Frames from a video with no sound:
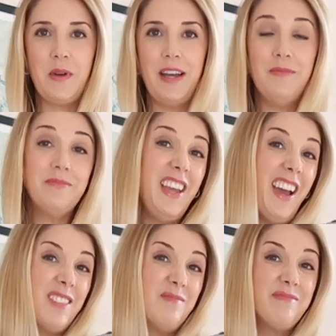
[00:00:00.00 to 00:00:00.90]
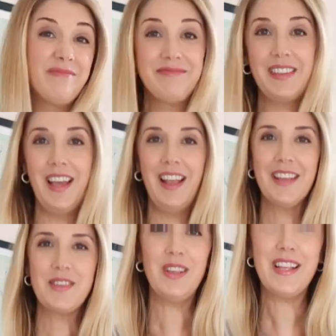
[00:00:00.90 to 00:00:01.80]
But yeah,
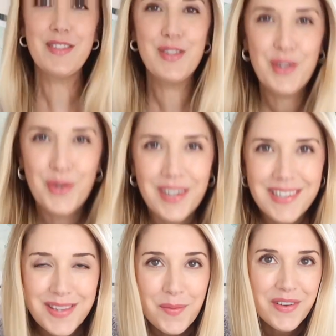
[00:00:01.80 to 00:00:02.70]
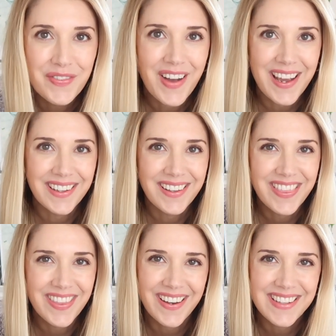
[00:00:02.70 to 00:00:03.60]
so let's do some final
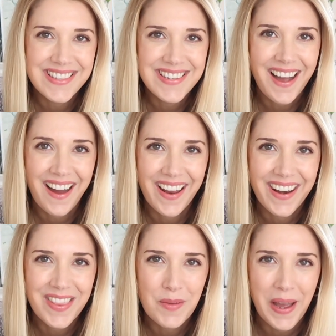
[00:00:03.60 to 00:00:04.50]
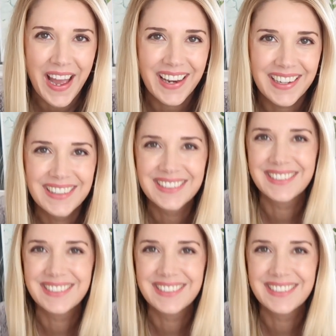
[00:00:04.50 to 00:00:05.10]
thoughts on the bag.